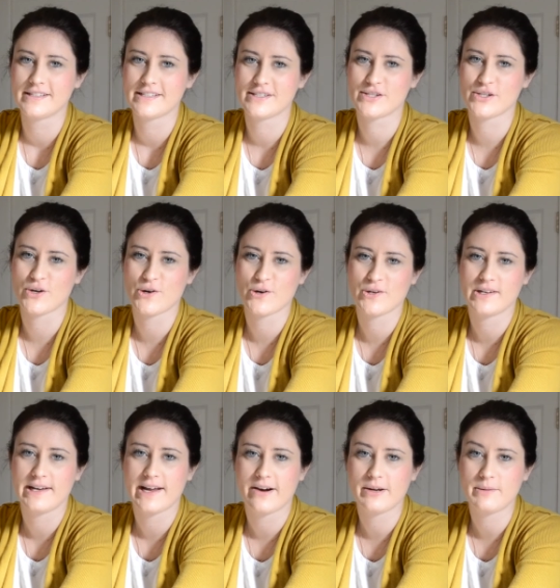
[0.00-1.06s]
So
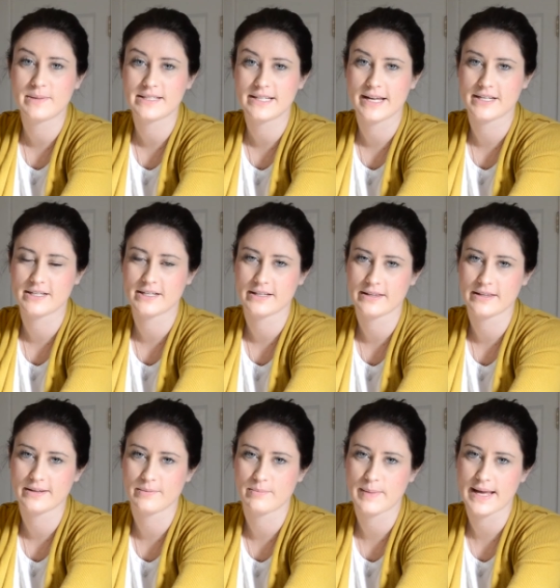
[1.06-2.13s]
now I'm attaching
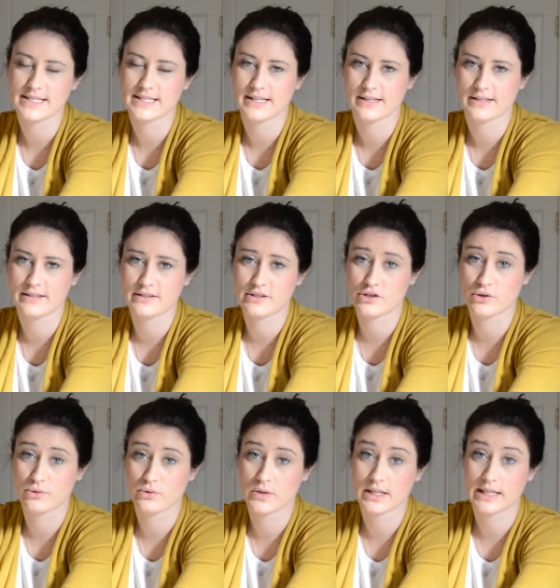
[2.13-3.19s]
the batting to
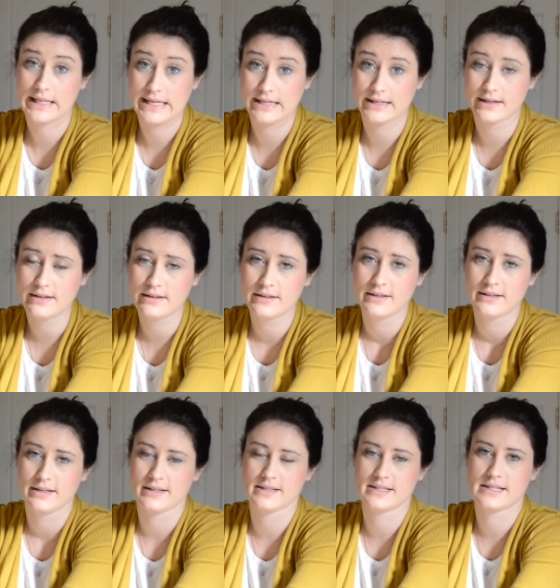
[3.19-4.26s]
the leader.
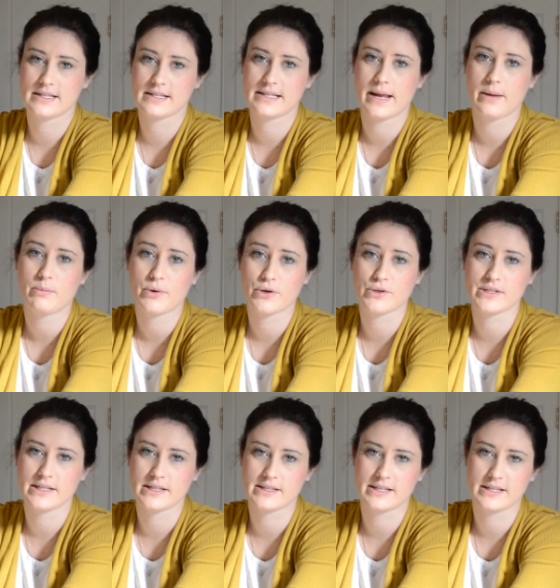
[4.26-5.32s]
It's the same
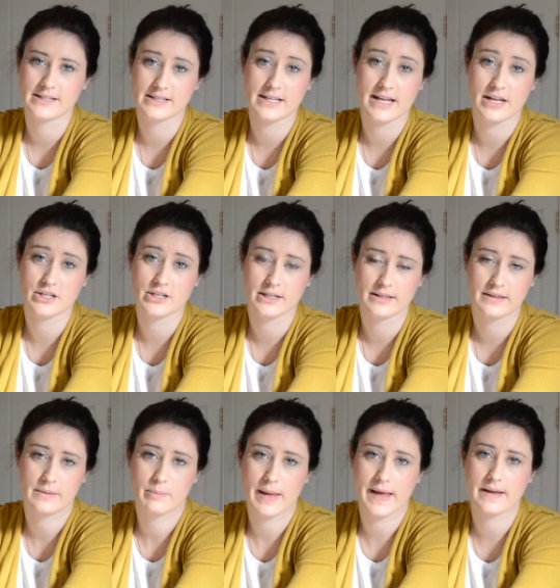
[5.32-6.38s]
process as attaching
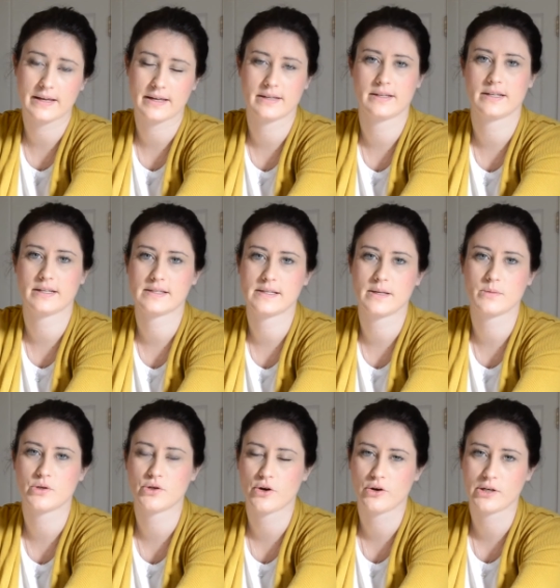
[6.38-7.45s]
the backing,
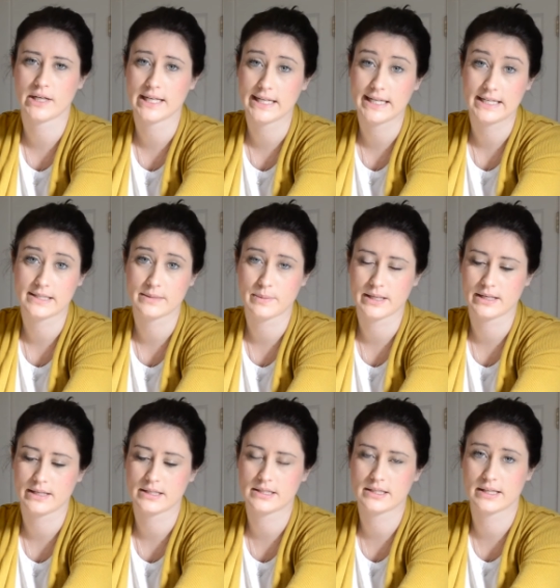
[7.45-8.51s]
except you only need to pin
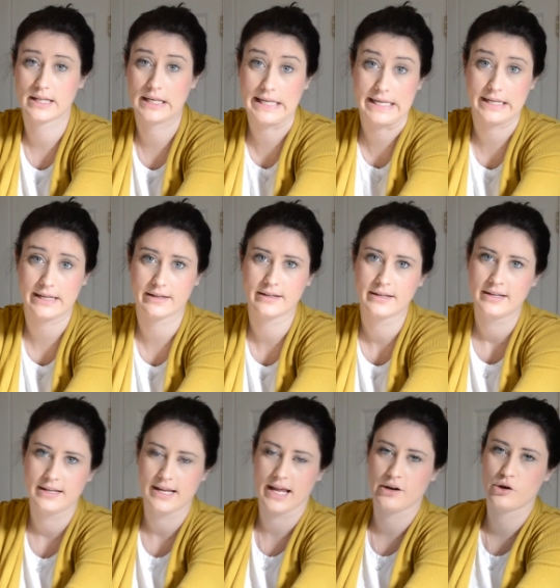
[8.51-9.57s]
it to the leader
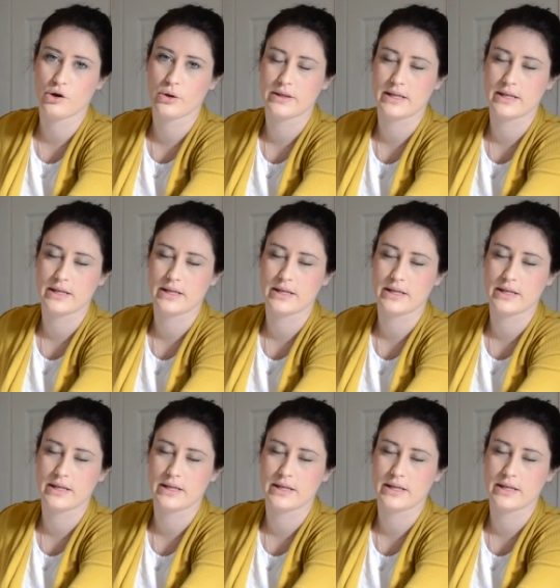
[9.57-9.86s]
and not the